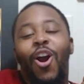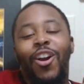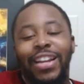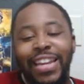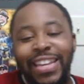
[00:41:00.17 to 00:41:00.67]

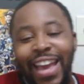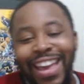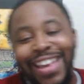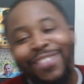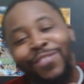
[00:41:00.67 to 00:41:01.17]
already
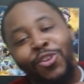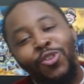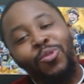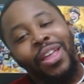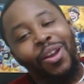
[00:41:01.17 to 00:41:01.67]
gave
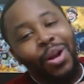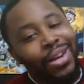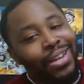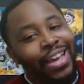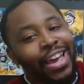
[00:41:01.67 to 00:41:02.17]
you the
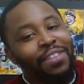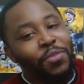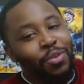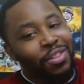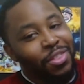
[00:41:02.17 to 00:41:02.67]

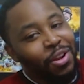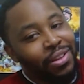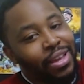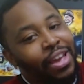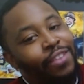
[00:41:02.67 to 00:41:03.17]

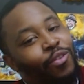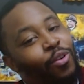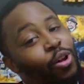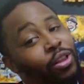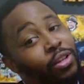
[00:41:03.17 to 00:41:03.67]
$30K for
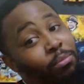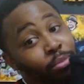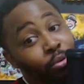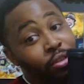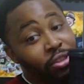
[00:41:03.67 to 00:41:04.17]
all of the
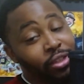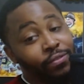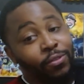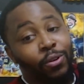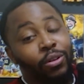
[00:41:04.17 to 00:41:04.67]
bullshit,
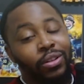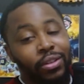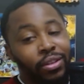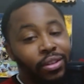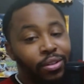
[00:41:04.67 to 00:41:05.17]
for all of
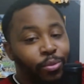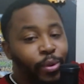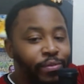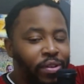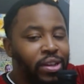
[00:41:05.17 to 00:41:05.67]
the
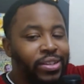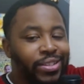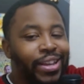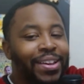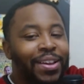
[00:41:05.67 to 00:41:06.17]
refunds.
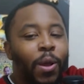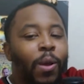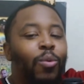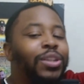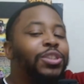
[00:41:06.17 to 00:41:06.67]
Like,
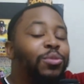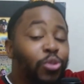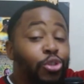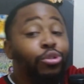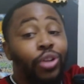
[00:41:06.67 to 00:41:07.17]
what you do?
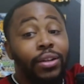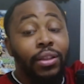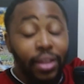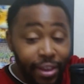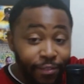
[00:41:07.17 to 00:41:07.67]
You trying to
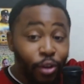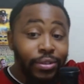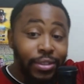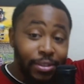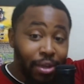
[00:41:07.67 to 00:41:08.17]
live off
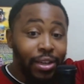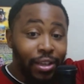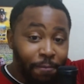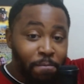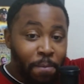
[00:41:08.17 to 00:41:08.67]
this
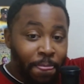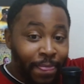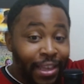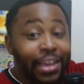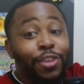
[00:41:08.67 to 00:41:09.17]
money,
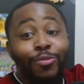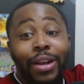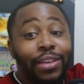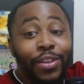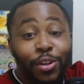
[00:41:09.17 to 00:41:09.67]
and you're
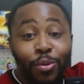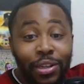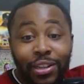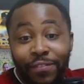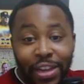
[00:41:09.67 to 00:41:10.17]
not even doing
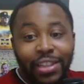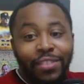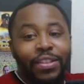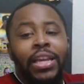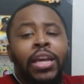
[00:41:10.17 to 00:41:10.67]
it
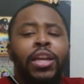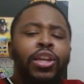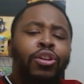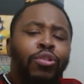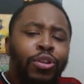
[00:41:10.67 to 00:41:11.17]
effectively.
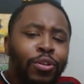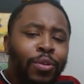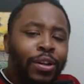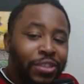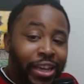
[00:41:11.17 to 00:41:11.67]
Do you
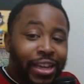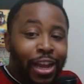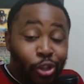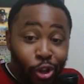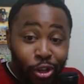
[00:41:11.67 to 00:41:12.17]
understand
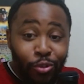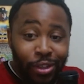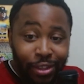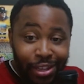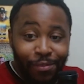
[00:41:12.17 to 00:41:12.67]
how long you
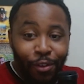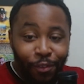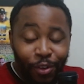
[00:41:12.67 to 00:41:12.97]
could live off of